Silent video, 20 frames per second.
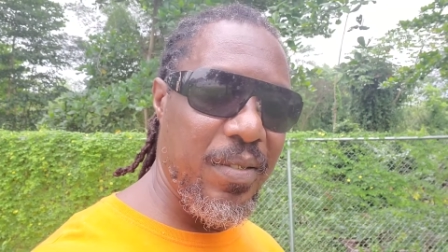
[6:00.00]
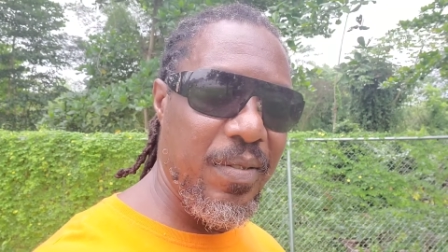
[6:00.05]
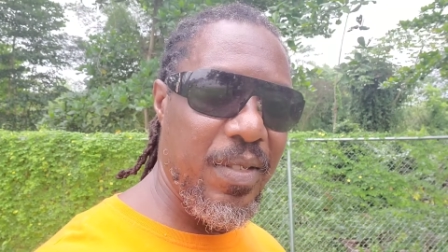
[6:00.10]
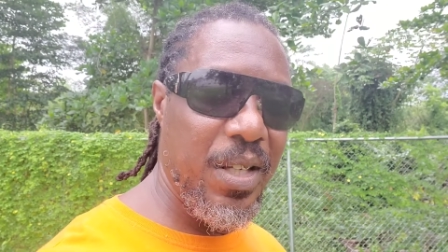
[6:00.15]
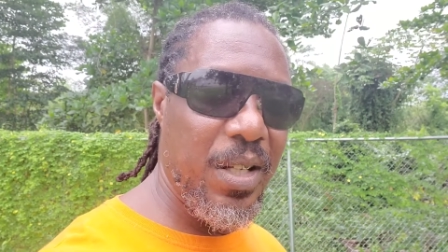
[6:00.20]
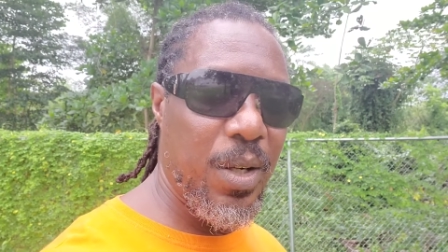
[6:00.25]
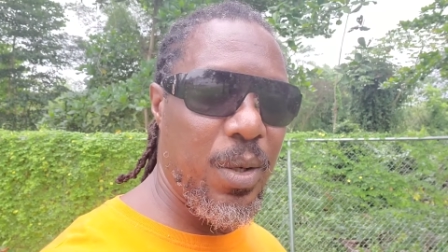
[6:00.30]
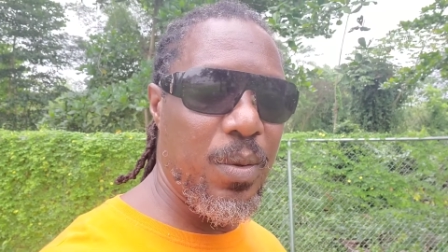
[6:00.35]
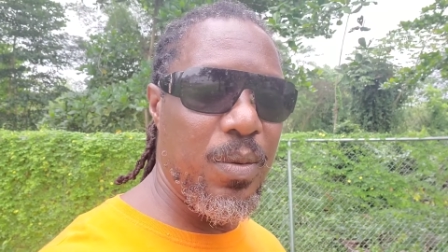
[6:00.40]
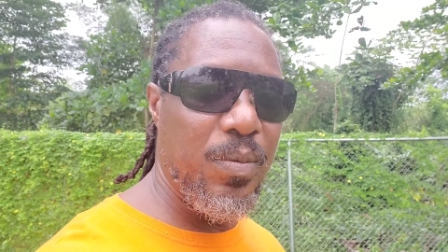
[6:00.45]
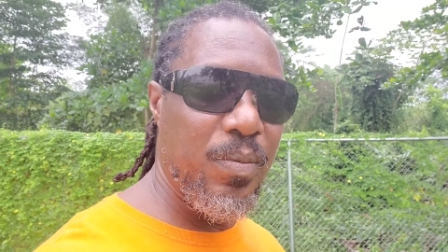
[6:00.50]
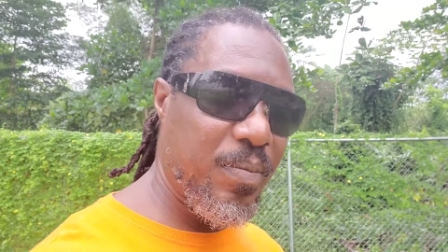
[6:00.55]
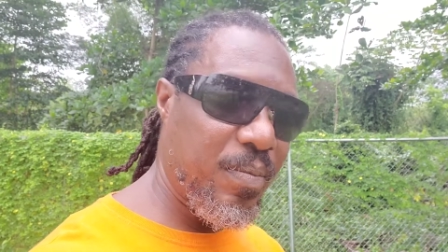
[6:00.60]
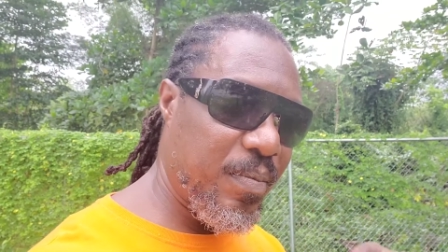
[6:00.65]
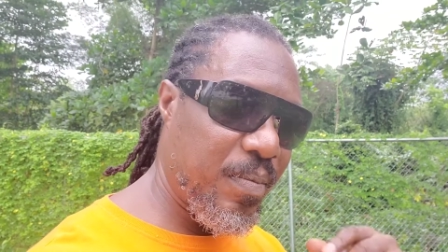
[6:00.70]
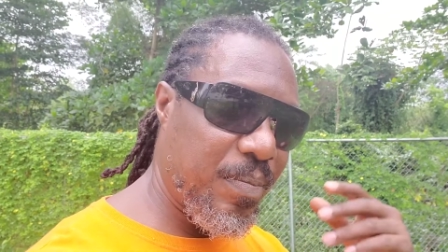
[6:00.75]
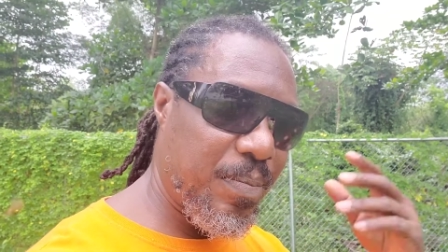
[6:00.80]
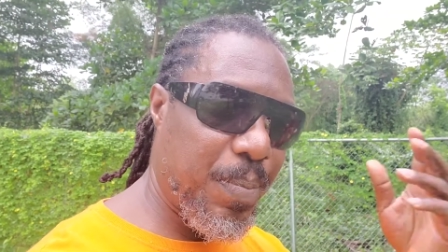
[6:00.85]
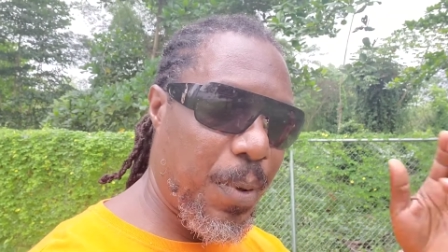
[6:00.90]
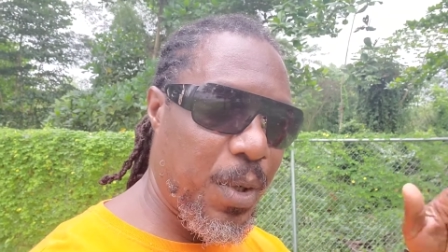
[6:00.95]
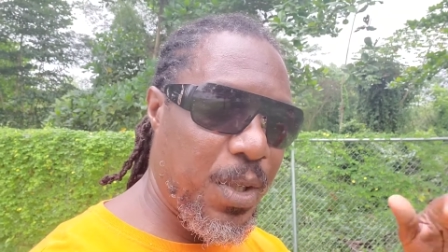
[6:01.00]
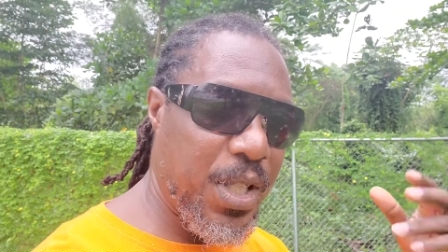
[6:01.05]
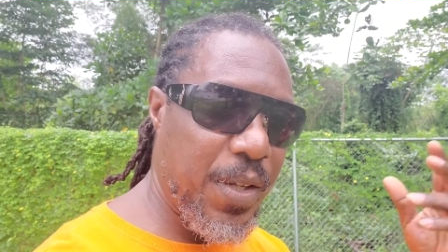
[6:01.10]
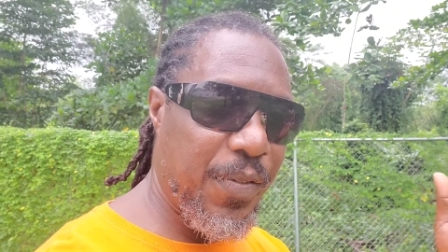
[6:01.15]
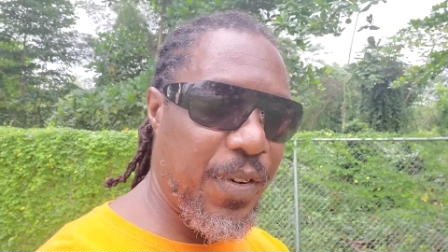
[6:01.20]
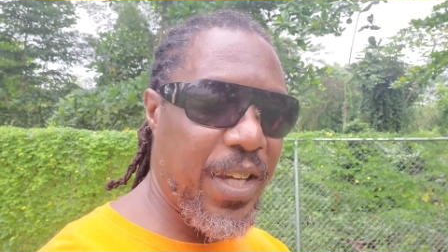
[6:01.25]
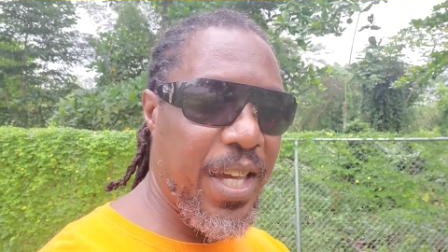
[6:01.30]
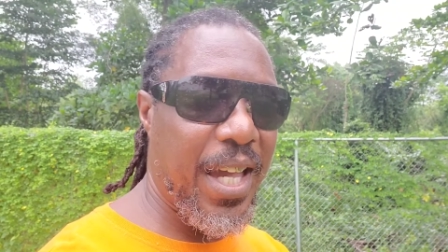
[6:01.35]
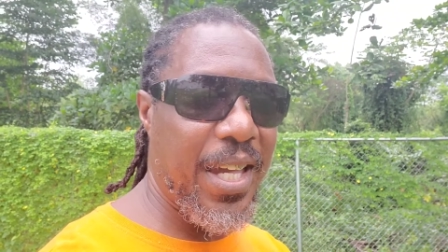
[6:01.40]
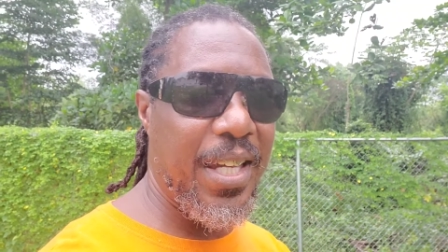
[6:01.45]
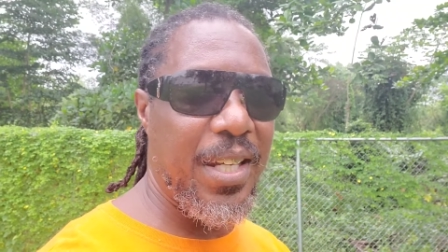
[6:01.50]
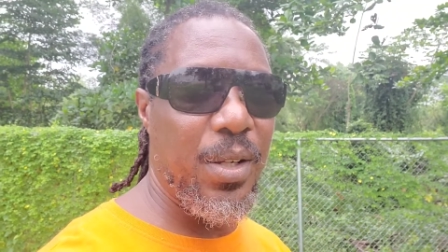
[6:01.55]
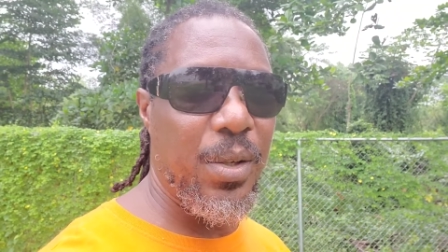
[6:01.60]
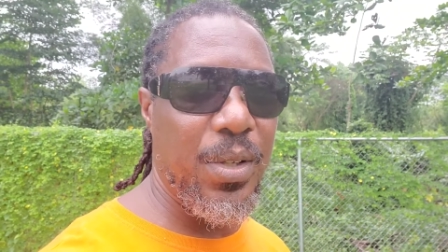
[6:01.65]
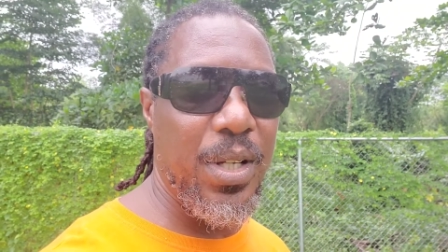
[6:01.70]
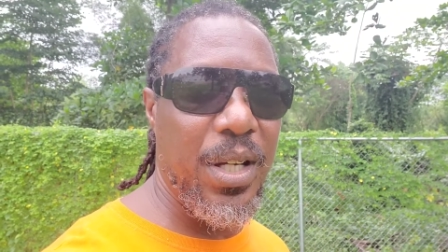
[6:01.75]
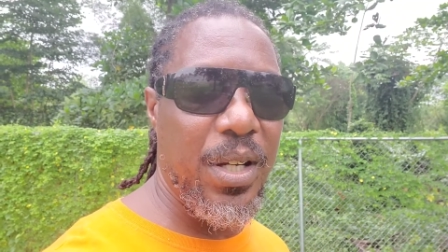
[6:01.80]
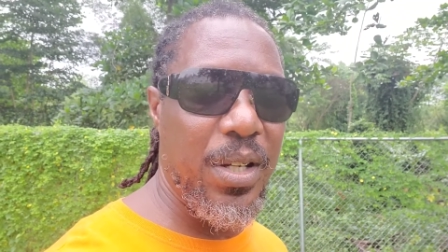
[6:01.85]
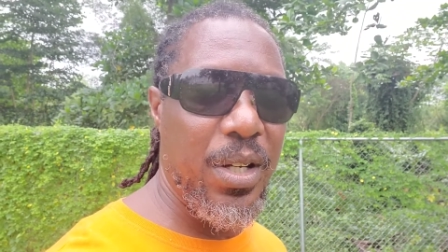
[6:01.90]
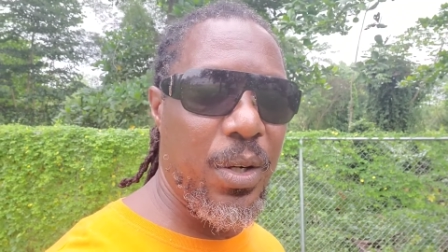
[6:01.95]
you know, pontificating
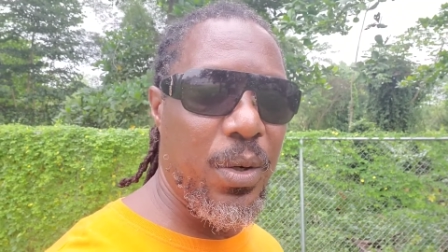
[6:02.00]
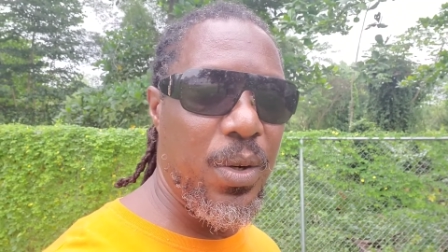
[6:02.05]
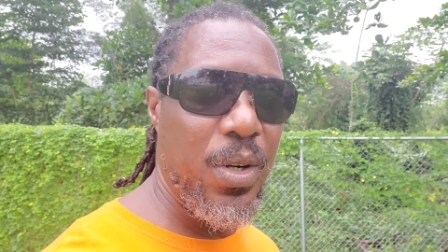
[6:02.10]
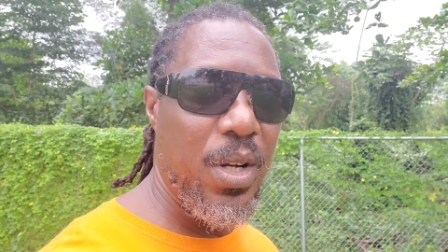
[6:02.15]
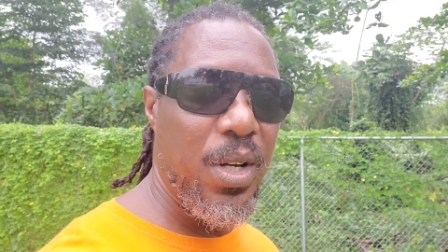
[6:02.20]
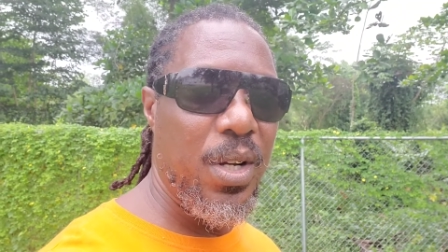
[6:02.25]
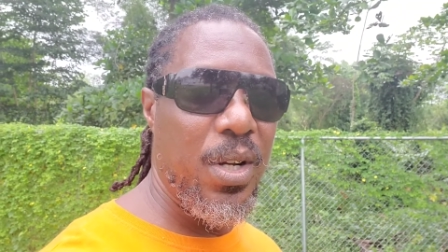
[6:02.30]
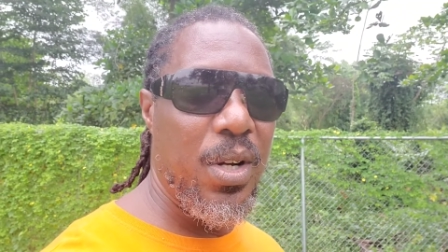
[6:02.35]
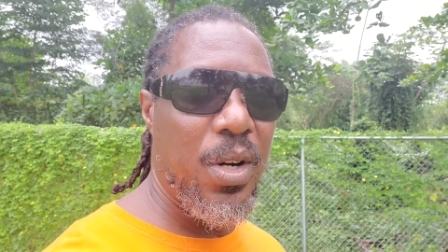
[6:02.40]
on, you know,